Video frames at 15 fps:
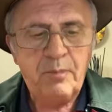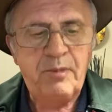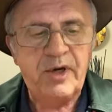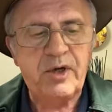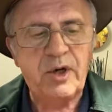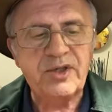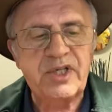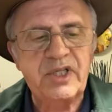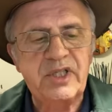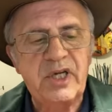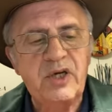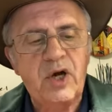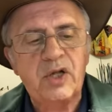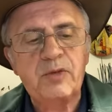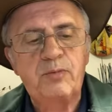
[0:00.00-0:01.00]
because it
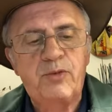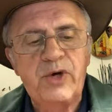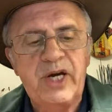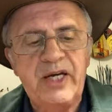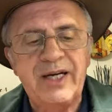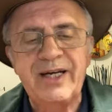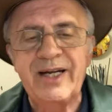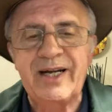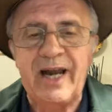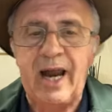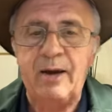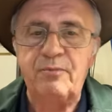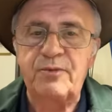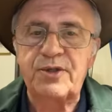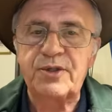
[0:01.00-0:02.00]
did not breed in the
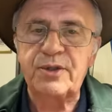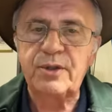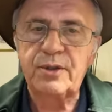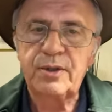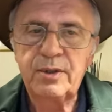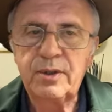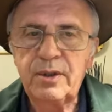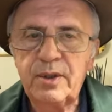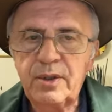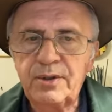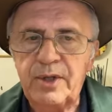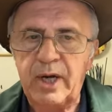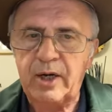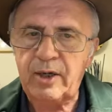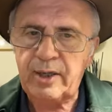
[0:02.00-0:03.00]
camps.
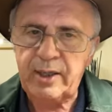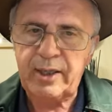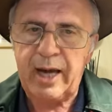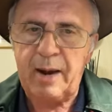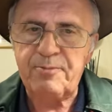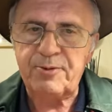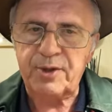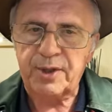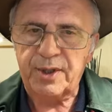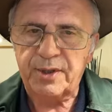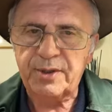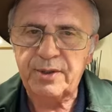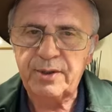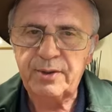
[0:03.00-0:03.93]
They captured it.